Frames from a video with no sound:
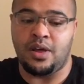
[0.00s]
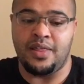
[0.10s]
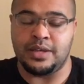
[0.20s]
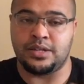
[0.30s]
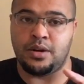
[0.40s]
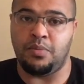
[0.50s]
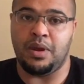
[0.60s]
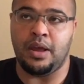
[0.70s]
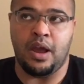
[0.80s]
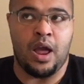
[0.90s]
like there's going to
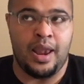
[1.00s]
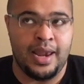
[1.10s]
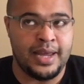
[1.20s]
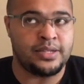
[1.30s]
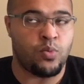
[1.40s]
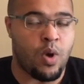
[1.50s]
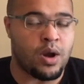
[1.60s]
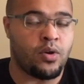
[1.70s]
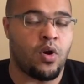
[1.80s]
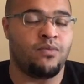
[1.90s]
be at least
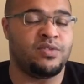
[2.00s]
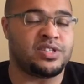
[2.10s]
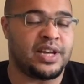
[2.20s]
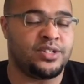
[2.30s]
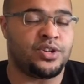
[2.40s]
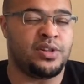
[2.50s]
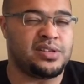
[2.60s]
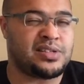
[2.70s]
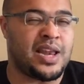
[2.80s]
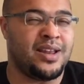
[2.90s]
one conversation
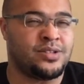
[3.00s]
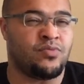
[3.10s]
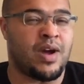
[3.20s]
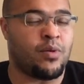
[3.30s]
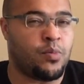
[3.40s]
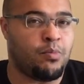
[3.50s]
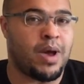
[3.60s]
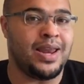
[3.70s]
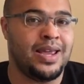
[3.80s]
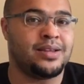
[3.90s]
that centers around
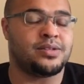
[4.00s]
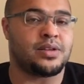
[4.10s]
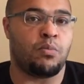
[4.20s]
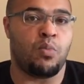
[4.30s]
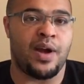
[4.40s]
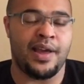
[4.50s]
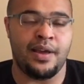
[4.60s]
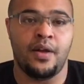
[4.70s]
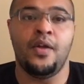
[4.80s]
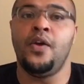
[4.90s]
money in some
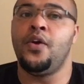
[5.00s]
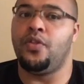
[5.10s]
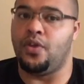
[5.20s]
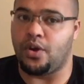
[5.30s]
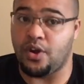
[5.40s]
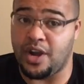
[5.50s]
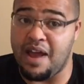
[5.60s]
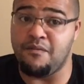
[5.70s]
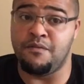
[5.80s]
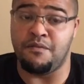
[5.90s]
way that could
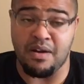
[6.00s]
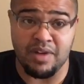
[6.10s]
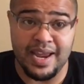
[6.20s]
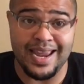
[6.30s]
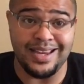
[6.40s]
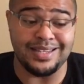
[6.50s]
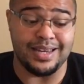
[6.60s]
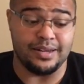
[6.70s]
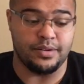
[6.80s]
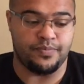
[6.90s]
get very
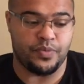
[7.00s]
heated.